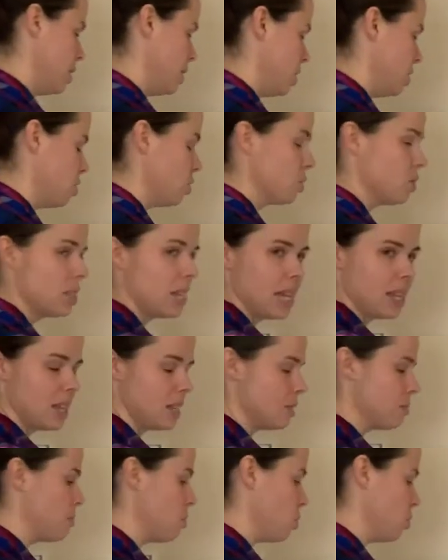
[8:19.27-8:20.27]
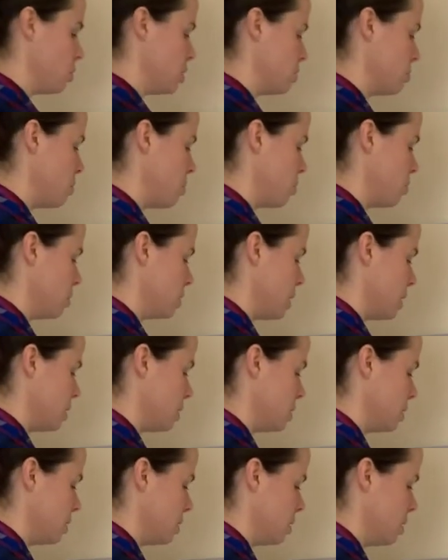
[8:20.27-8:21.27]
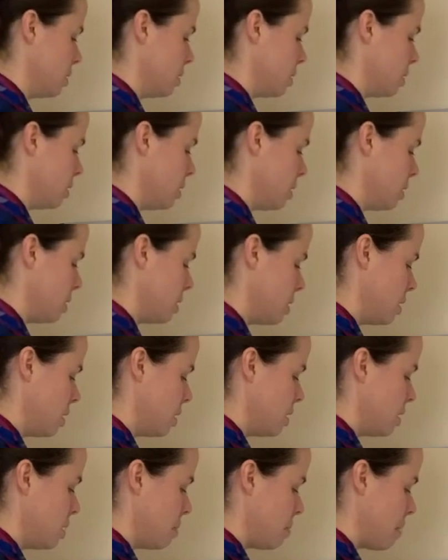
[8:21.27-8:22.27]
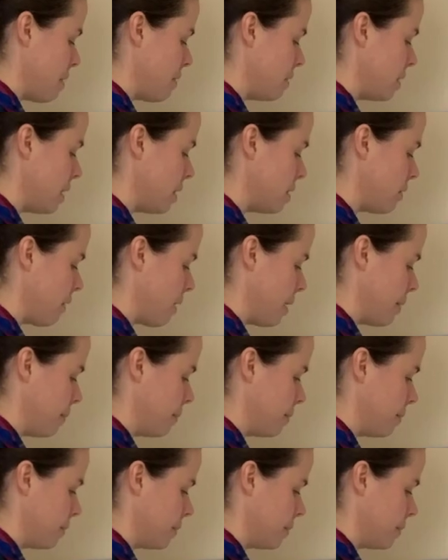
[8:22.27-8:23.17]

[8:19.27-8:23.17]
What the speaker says: You'll see this more in tomorrow's lesson. Parallelogram.